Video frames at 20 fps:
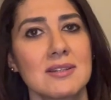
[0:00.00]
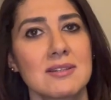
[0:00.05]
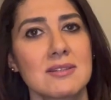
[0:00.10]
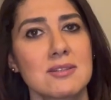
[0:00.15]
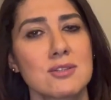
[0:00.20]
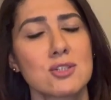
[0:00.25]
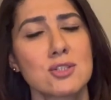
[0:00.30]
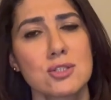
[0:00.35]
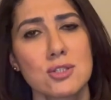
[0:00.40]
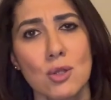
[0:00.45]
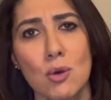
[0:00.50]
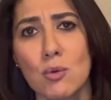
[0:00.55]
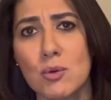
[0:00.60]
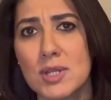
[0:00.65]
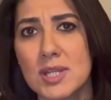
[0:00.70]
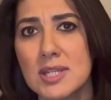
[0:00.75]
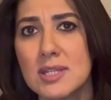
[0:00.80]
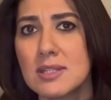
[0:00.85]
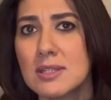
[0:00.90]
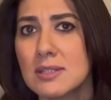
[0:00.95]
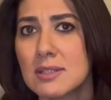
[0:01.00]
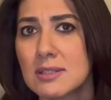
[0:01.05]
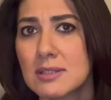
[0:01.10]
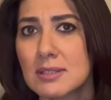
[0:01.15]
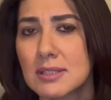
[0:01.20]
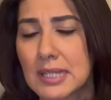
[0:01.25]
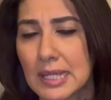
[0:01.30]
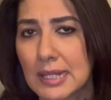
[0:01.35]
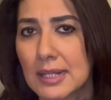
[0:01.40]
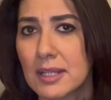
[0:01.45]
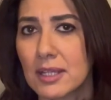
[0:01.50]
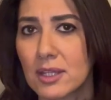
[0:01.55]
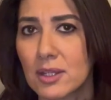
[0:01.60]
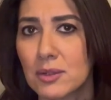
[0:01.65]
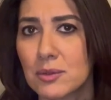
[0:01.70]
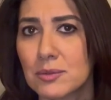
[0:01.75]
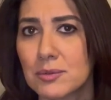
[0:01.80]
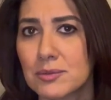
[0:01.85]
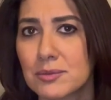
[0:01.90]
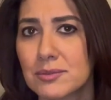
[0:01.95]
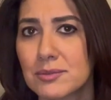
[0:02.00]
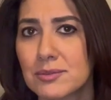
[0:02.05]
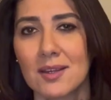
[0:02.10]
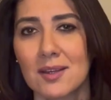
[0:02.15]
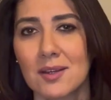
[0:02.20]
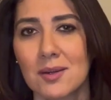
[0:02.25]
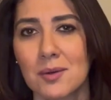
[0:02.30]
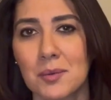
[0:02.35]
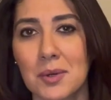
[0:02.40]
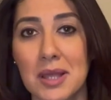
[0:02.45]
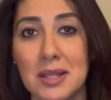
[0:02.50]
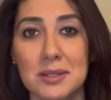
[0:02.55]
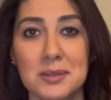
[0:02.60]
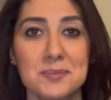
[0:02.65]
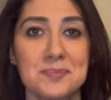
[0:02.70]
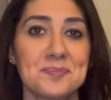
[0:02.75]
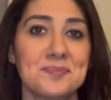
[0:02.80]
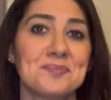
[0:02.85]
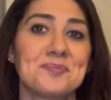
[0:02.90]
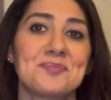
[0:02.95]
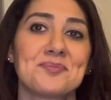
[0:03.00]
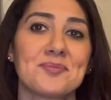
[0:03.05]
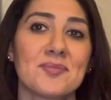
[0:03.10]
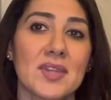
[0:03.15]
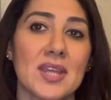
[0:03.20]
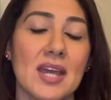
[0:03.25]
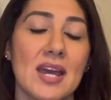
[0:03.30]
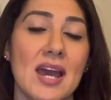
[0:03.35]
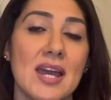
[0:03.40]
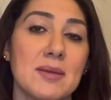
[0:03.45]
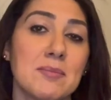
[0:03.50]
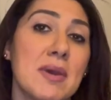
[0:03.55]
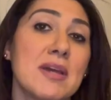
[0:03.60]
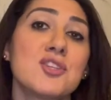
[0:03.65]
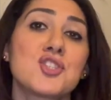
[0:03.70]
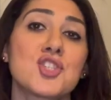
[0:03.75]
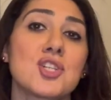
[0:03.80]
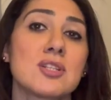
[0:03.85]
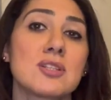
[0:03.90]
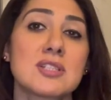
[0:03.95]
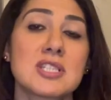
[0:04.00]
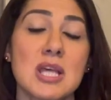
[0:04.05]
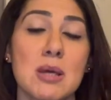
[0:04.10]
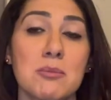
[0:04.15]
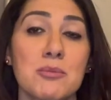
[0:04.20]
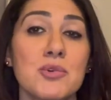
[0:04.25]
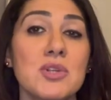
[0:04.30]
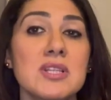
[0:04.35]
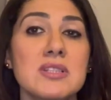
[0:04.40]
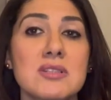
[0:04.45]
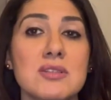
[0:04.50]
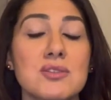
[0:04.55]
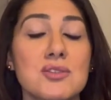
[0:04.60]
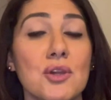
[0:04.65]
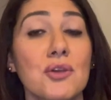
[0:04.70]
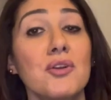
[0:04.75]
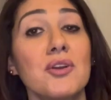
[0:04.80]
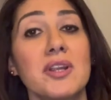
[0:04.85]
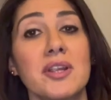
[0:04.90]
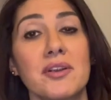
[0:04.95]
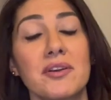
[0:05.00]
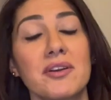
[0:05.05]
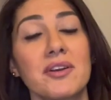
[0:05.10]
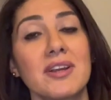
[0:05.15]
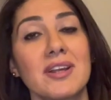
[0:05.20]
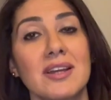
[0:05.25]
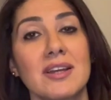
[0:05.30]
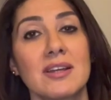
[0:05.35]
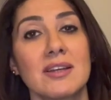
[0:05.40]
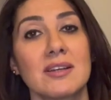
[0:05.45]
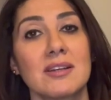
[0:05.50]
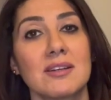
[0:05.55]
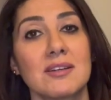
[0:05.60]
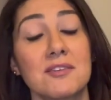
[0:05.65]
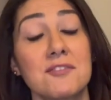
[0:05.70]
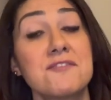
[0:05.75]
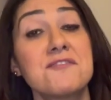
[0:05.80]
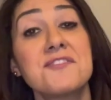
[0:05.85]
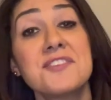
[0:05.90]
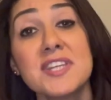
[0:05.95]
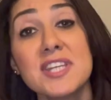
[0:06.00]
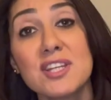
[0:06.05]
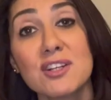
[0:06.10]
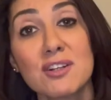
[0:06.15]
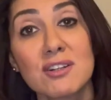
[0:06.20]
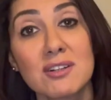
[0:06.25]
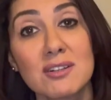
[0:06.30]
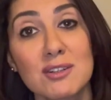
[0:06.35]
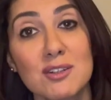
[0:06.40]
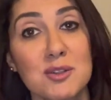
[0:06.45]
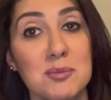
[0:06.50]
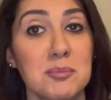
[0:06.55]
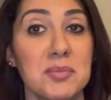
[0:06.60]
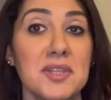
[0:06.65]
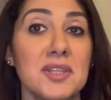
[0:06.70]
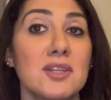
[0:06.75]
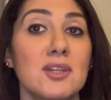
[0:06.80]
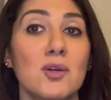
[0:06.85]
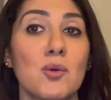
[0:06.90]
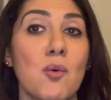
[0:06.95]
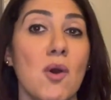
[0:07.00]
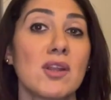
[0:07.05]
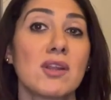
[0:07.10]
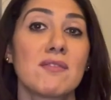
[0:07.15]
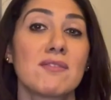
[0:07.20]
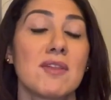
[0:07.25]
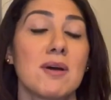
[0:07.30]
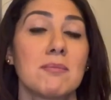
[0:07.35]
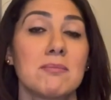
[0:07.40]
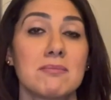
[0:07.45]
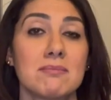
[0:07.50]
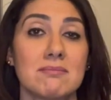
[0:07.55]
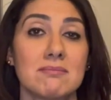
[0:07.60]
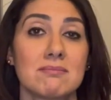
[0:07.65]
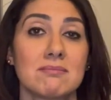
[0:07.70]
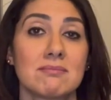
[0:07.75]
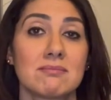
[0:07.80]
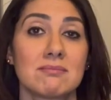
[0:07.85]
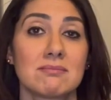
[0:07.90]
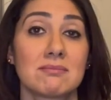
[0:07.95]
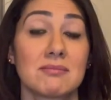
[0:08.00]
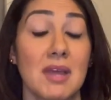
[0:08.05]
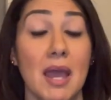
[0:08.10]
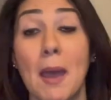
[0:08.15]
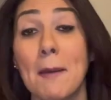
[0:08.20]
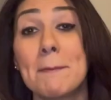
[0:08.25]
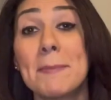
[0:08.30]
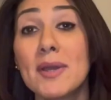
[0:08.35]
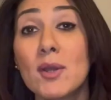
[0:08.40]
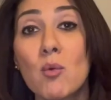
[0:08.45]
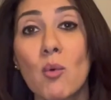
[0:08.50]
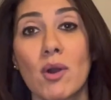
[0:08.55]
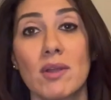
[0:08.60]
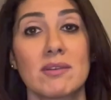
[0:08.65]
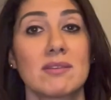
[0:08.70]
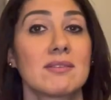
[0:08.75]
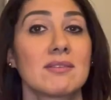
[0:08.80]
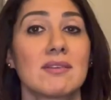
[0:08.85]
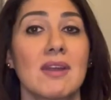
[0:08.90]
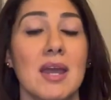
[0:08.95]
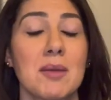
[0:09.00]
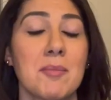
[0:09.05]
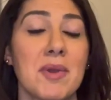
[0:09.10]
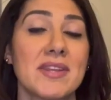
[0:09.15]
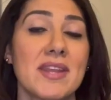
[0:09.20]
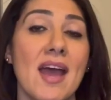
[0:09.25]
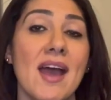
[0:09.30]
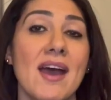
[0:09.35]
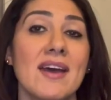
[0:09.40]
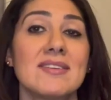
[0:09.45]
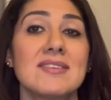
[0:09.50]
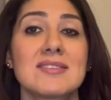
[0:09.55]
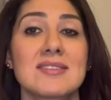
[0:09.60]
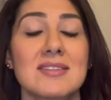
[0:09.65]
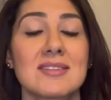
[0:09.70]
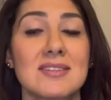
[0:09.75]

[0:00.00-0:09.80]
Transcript: slowly killing you? Well, I mentioned some reasons earlier, fear being one of them, a big one, I might add.